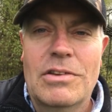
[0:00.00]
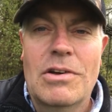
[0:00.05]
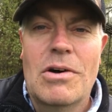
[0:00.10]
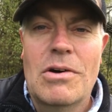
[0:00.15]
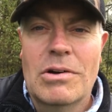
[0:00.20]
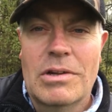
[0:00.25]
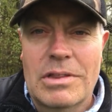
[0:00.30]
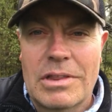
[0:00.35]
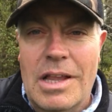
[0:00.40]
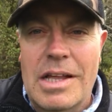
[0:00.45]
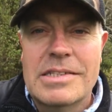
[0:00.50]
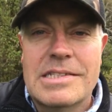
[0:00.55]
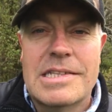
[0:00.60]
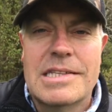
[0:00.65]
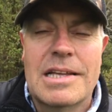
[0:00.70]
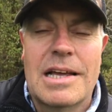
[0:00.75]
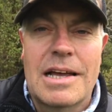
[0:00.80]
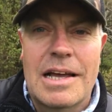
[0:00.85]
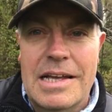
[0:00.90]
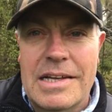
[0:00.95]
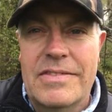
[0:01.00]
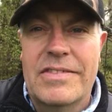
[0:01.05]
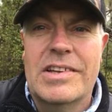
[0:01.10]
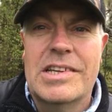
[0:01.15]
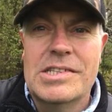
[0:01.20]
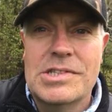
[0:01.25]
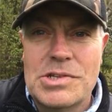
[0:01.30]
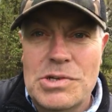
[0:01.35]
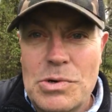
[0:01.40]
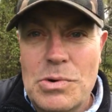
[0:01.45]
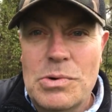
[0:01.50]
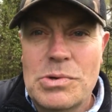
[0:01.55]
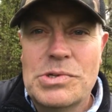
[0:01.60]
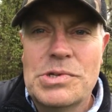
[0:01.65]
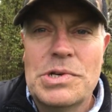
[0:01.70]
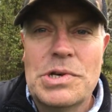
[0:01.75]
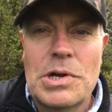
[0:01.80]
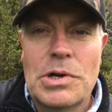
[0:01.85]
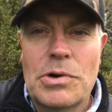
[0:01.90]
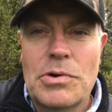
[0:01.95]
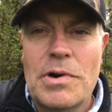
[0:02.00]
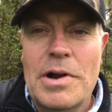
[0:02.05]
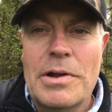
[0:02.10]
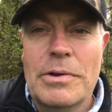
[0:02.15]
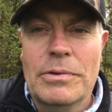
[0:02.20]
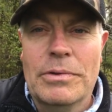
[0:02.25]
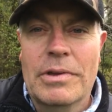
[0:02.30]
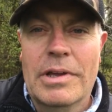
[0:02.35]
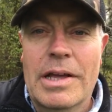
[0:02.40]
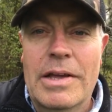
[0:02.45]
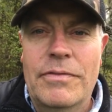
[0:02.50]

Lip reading: dog loves to have its nose in the ground,